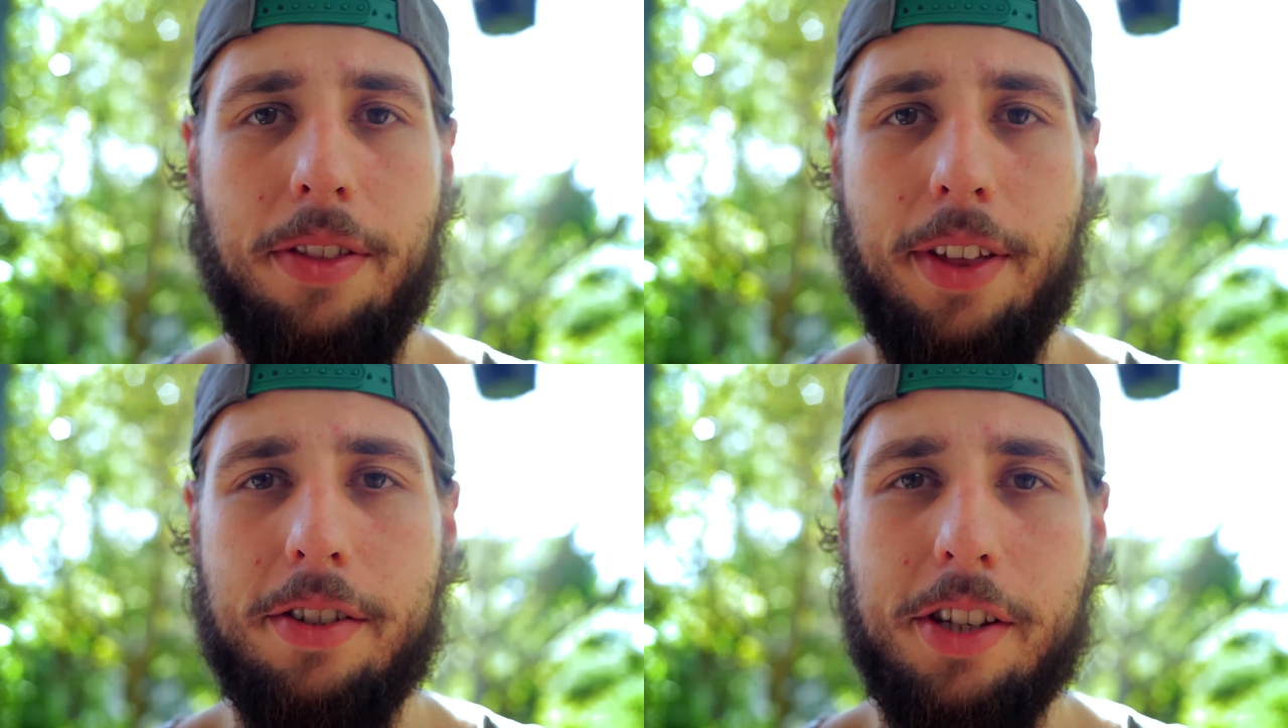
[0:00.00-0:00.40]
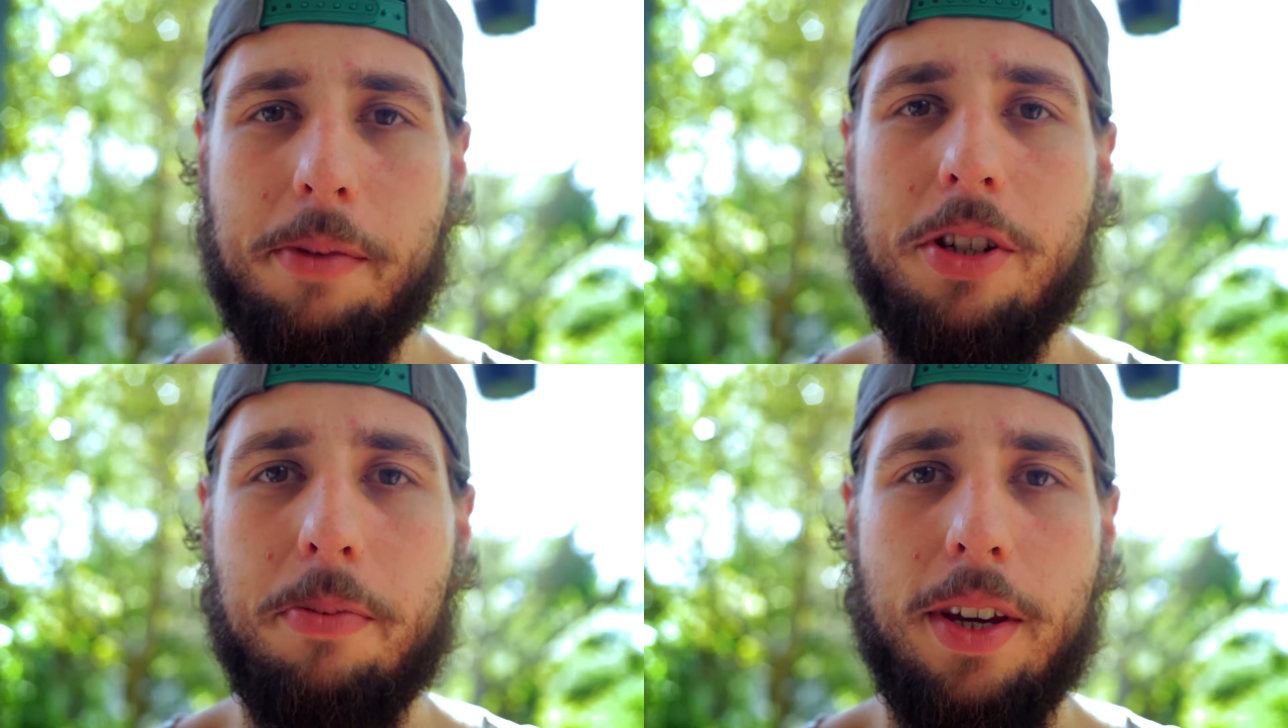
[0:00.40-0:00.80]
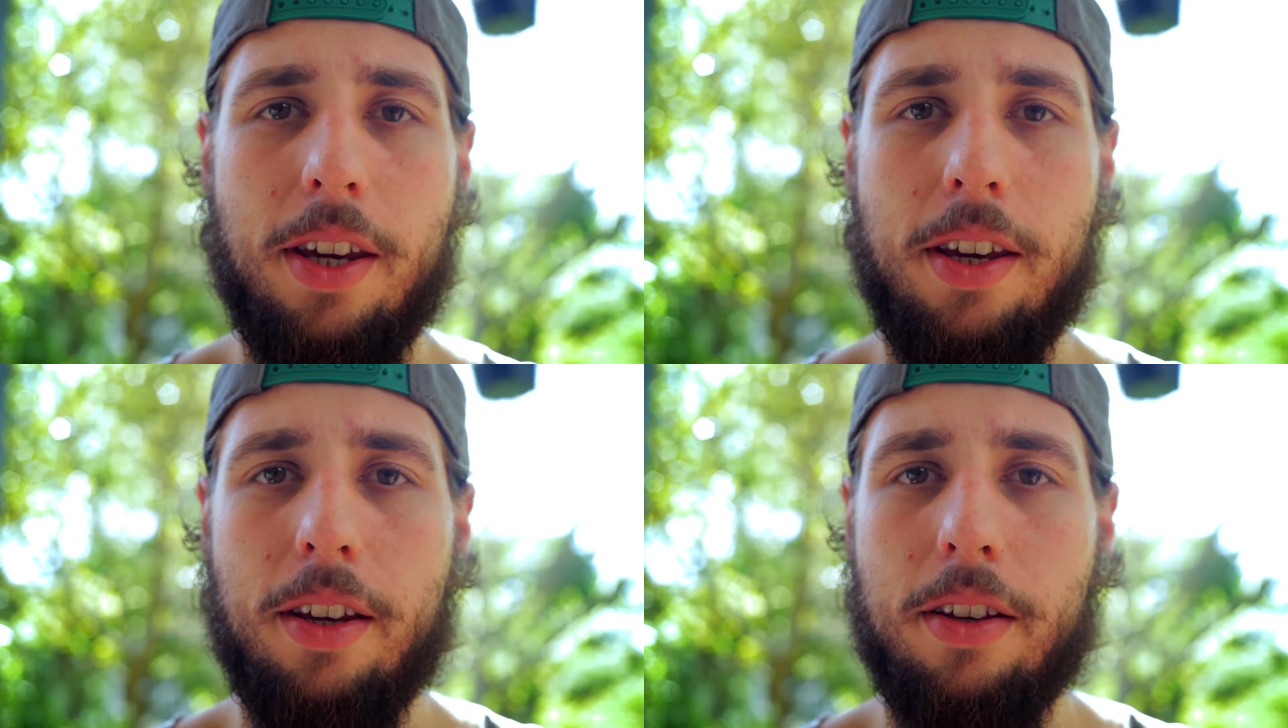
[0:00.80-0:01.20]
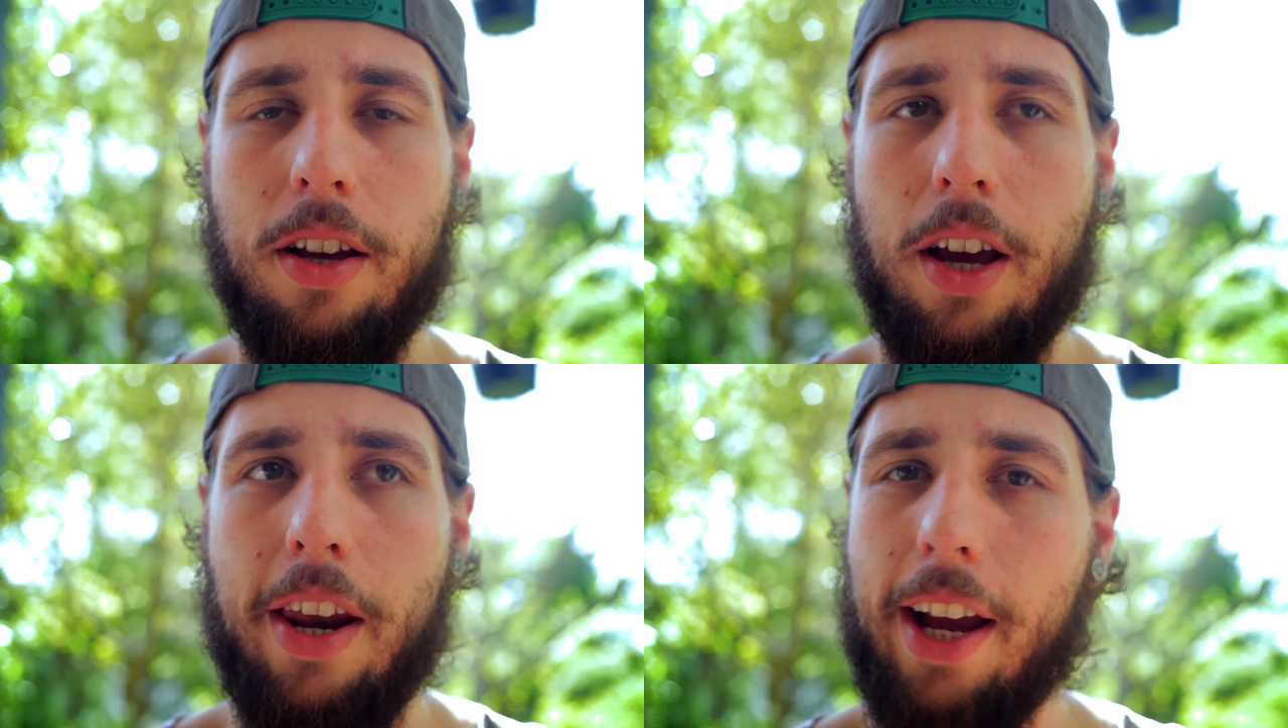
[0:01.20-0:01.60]
There seems to be
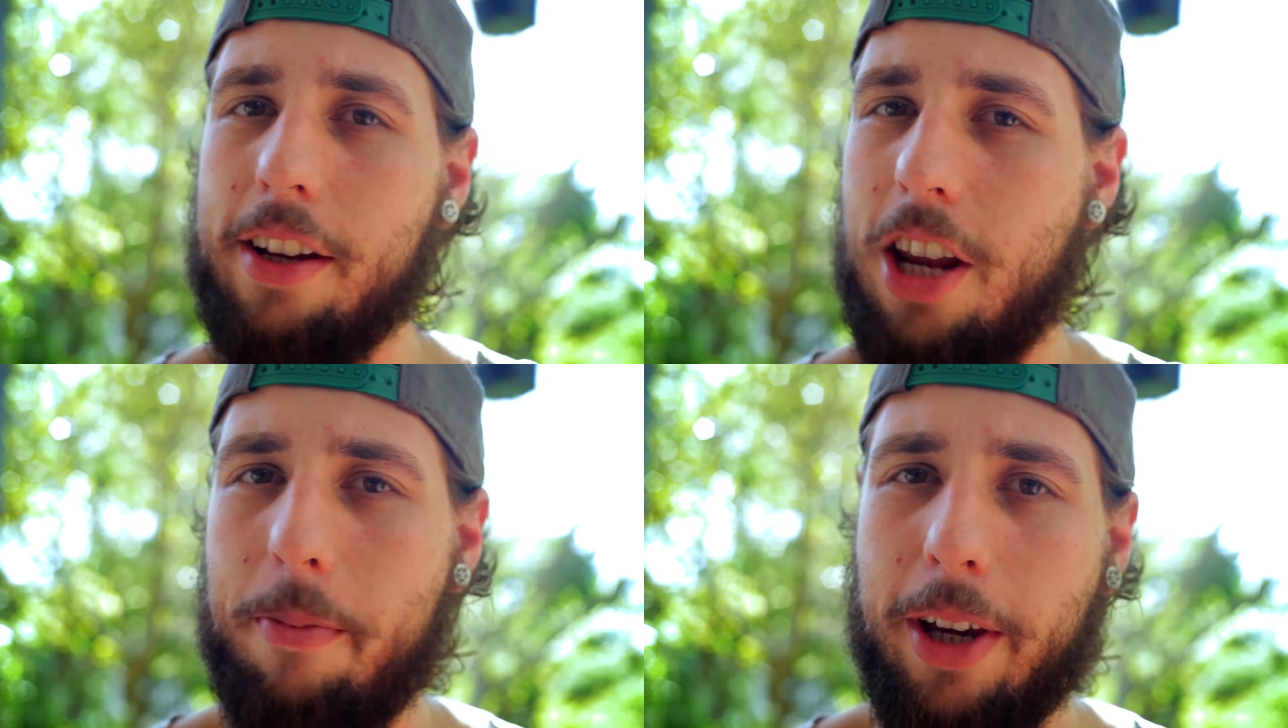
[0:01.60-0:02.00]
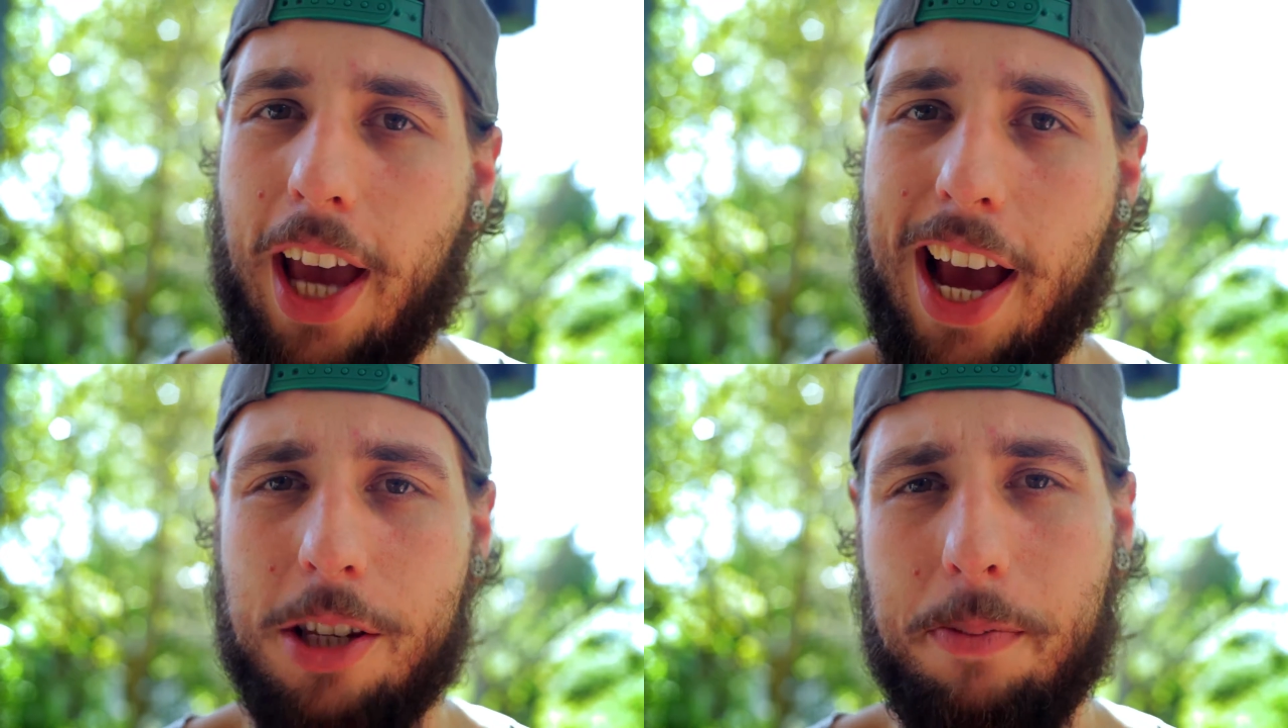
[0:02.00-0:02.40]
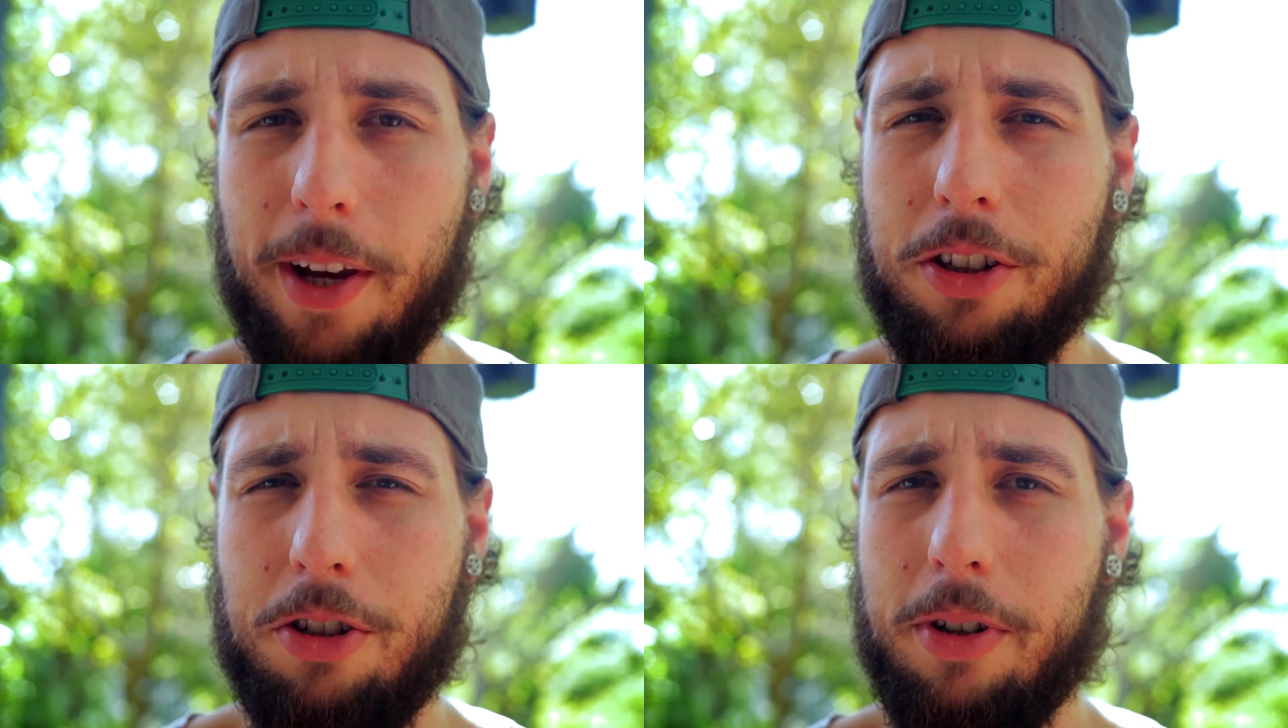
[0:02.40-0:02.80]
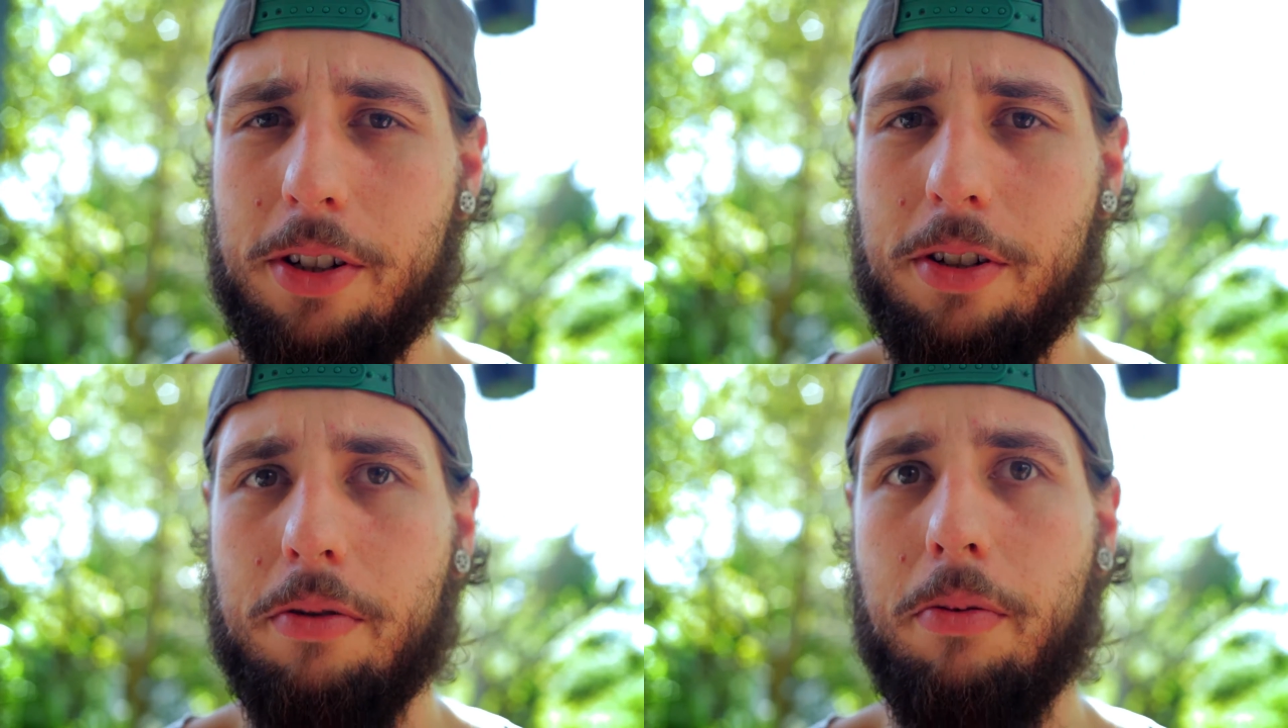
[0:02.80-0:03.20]
an academic aspect to
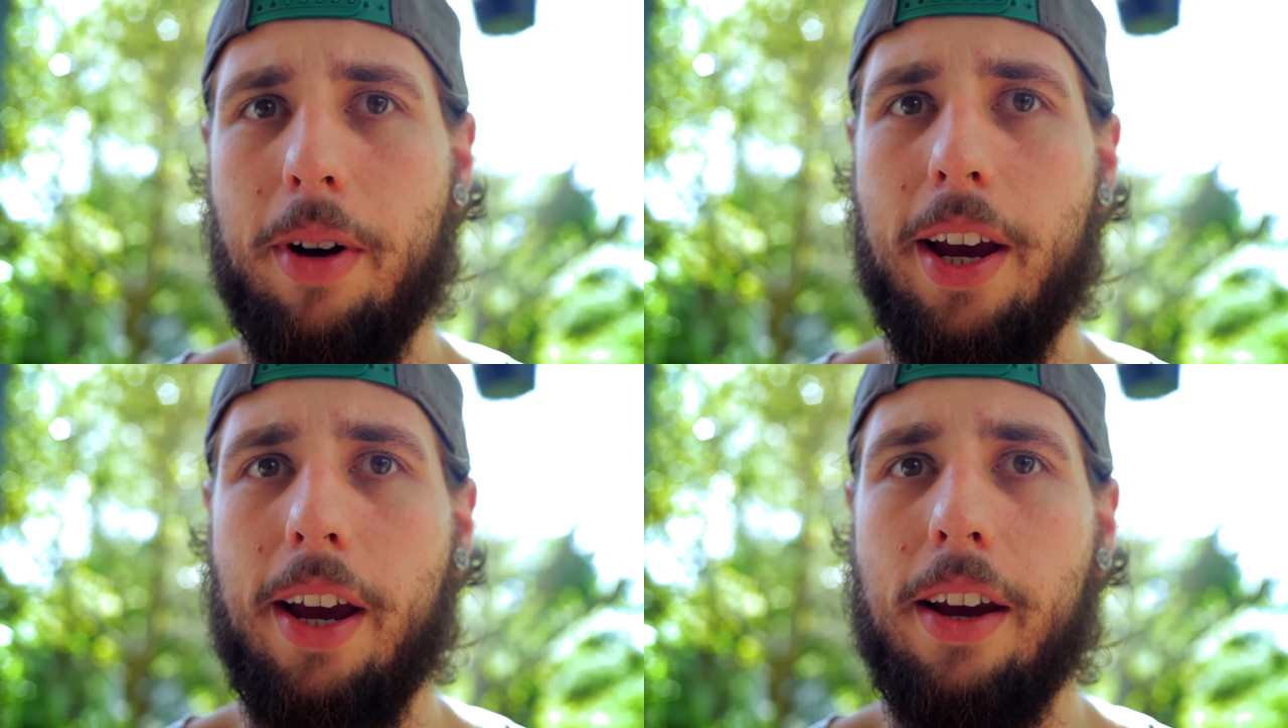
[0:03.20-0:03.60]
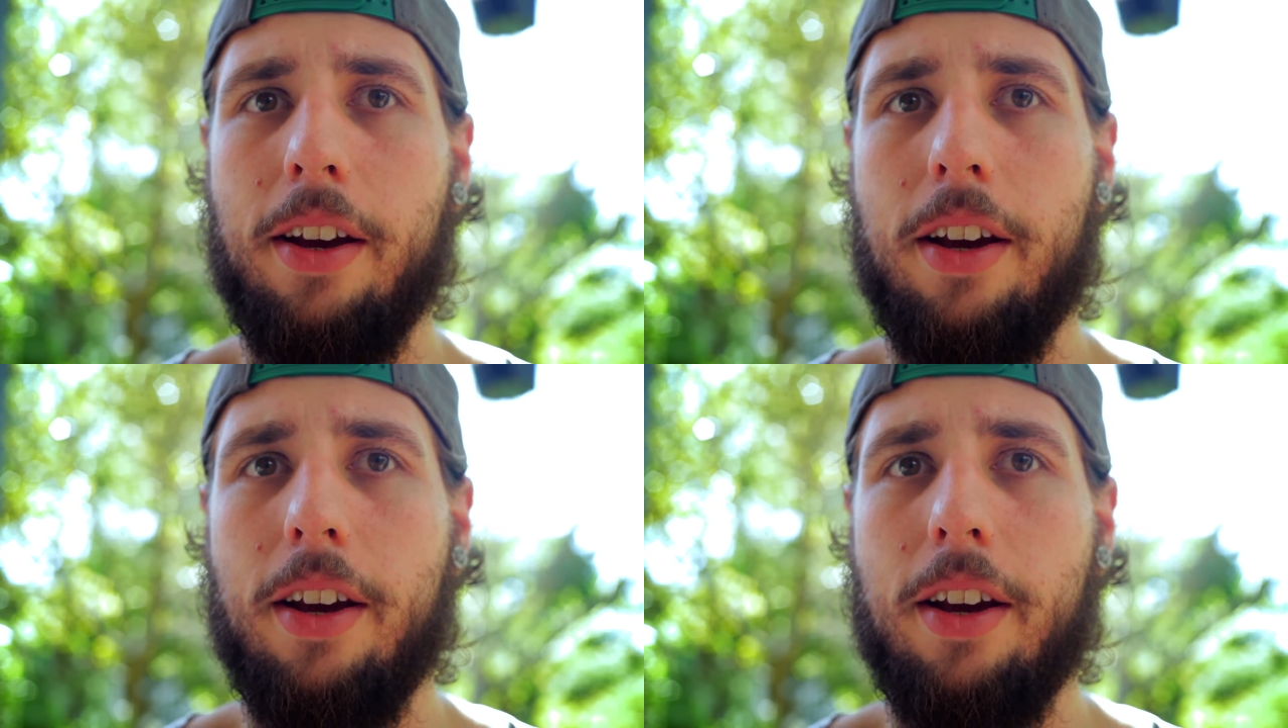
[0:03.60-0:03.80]
it, where